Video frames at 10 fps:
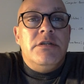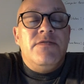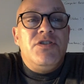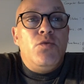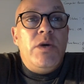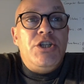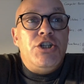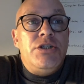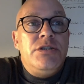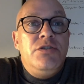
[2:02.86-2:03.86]
of
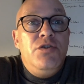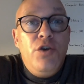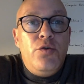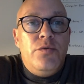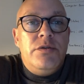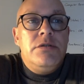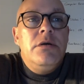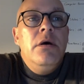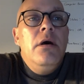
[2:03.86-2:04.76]
switches to use